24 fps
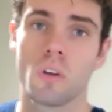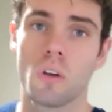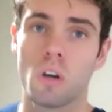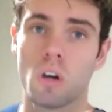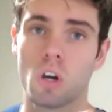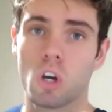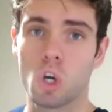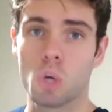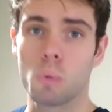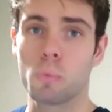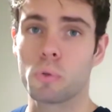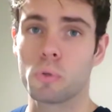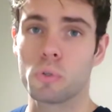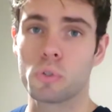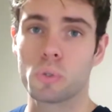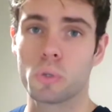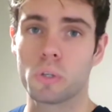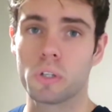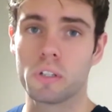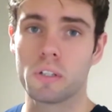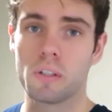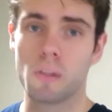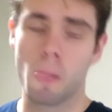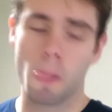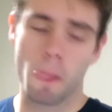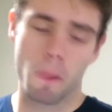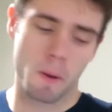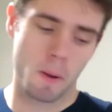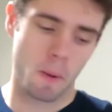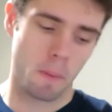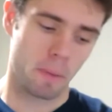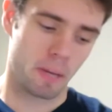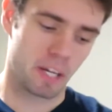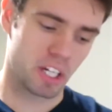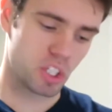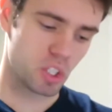I hope you enjoyed it.
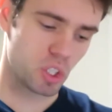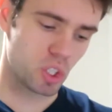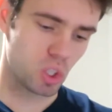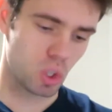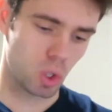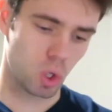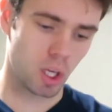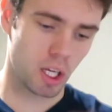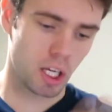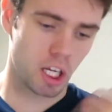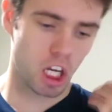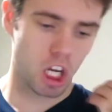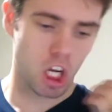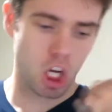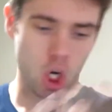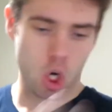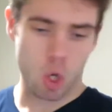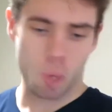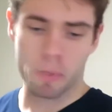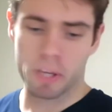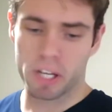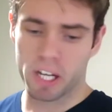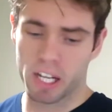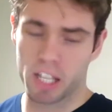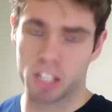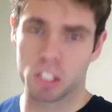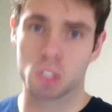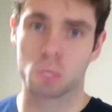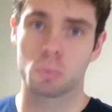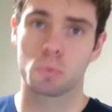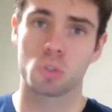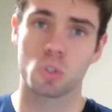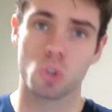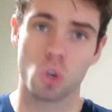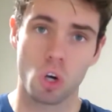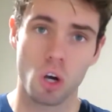Make sure you like, comment, and
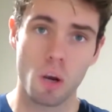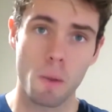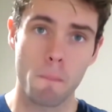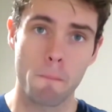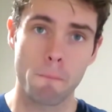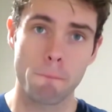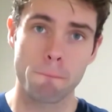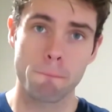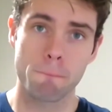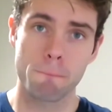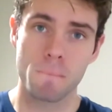subscribe.